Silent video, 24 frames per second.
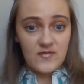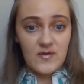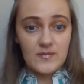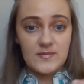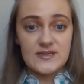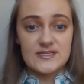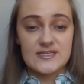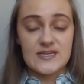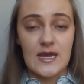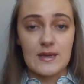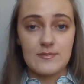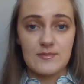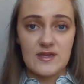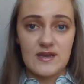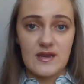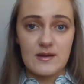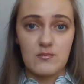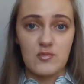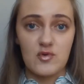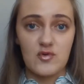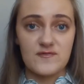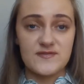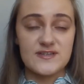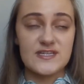from the time that
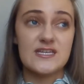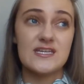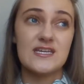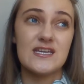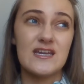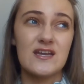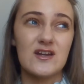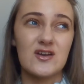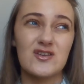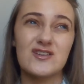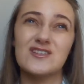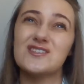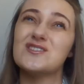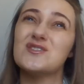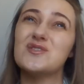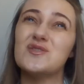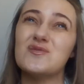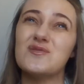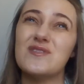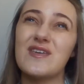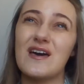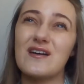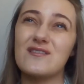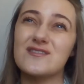I moved here in
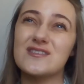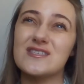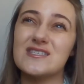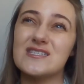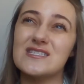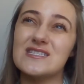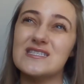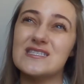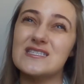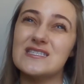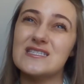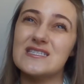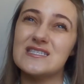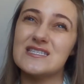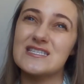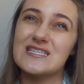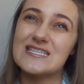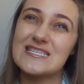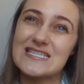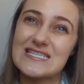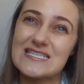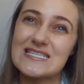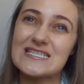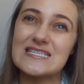
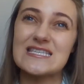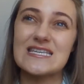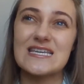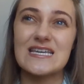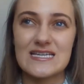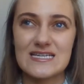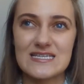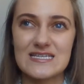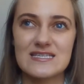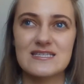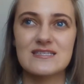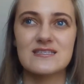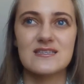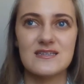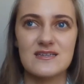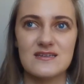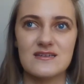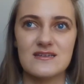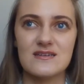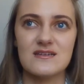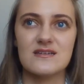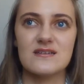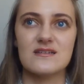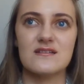2006
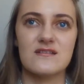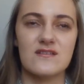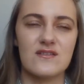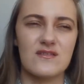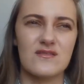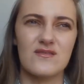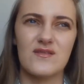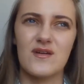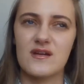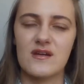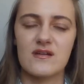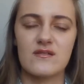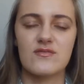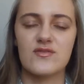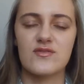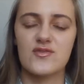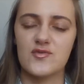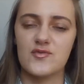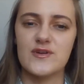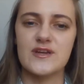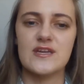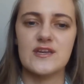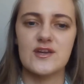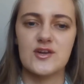to
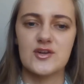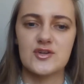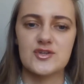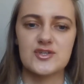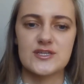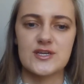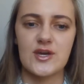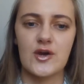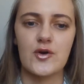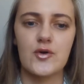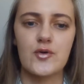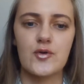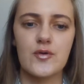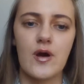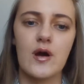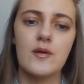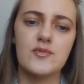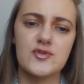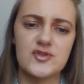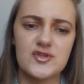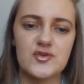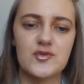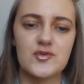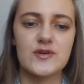3 years ago,
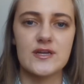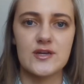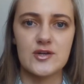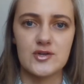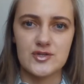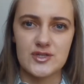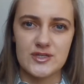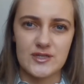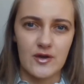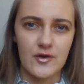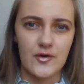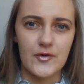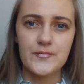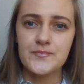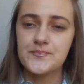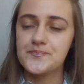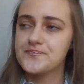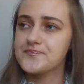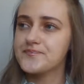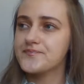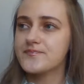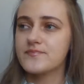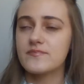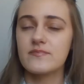almost 3 years ago.
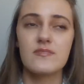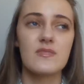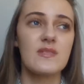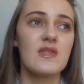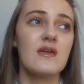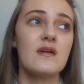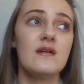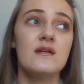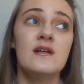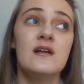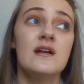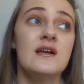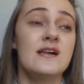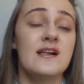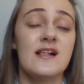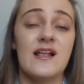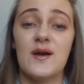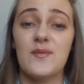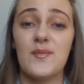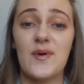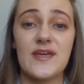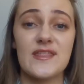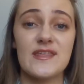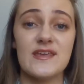
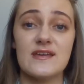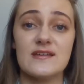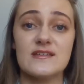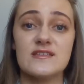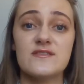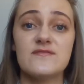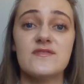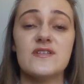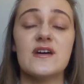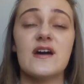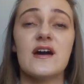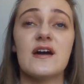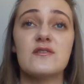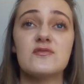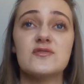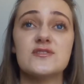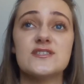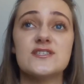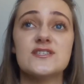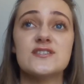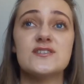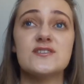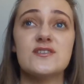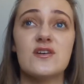And by the end of it, I
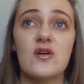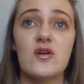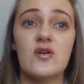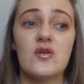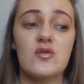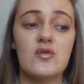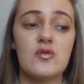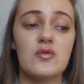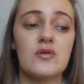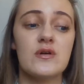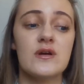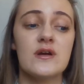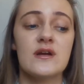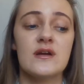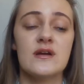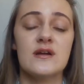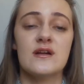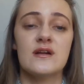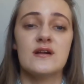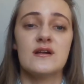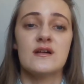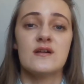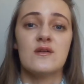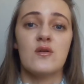was so
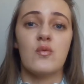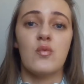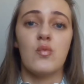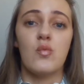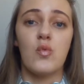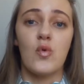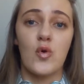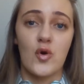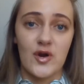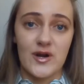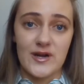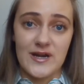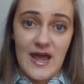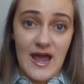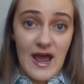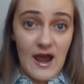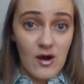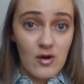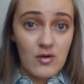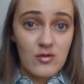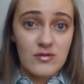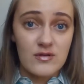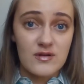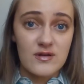worn
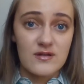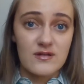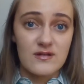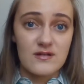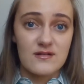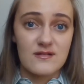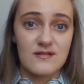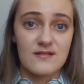out